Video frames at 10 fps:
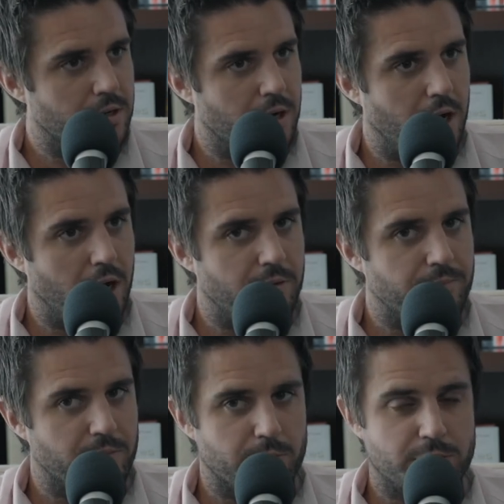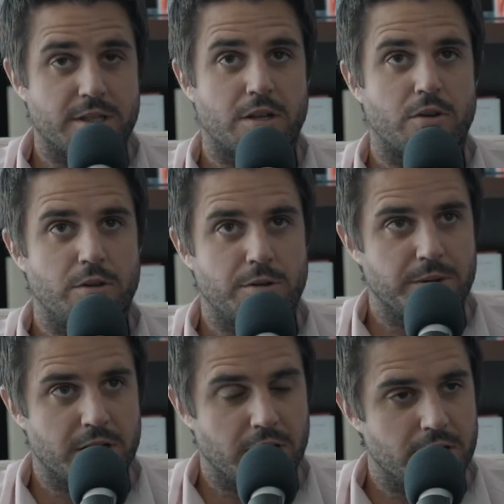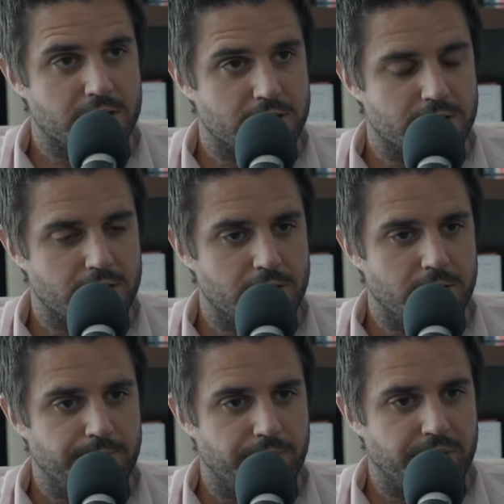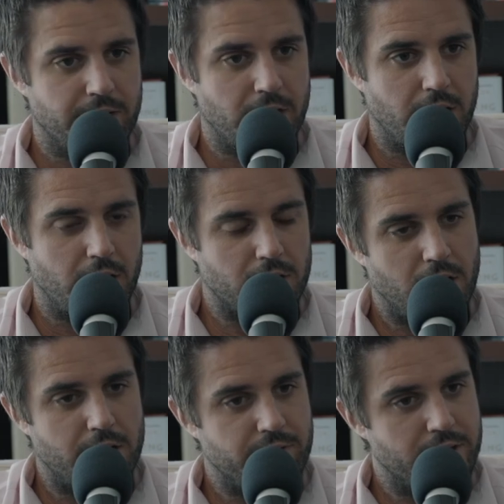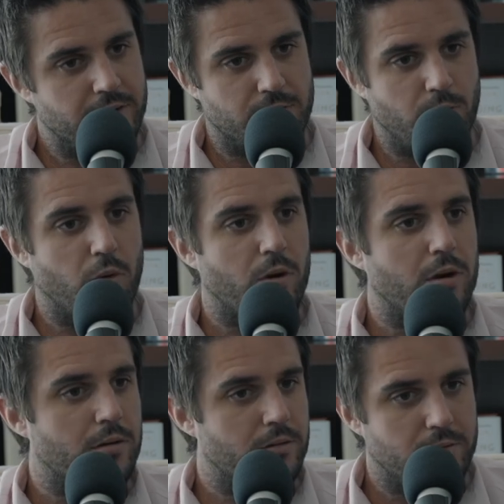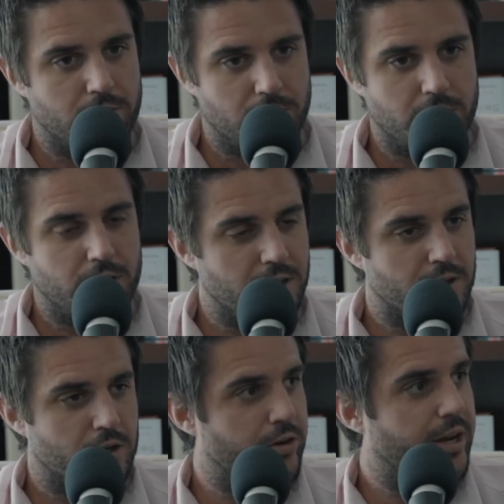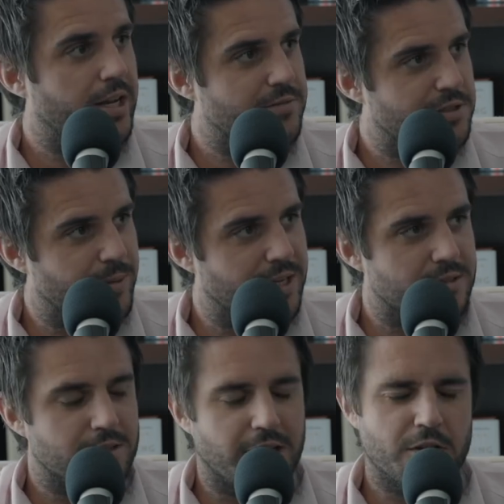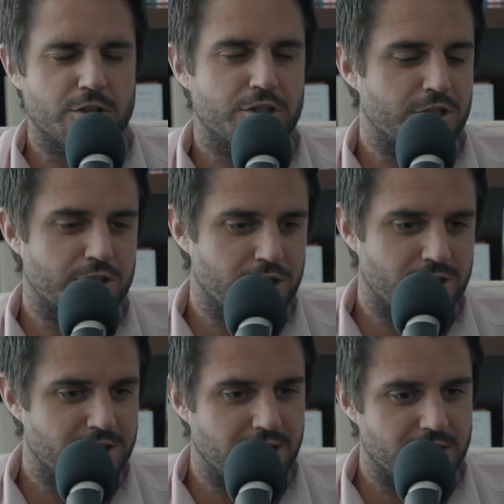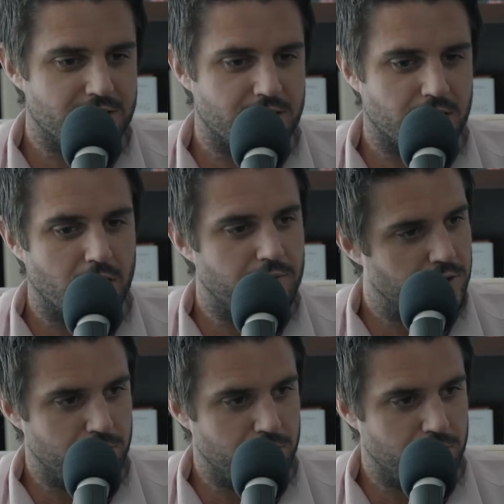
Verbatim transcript: um, particularly because uh, a lot of it is more in the creative space. And there's just such a tendency to convolute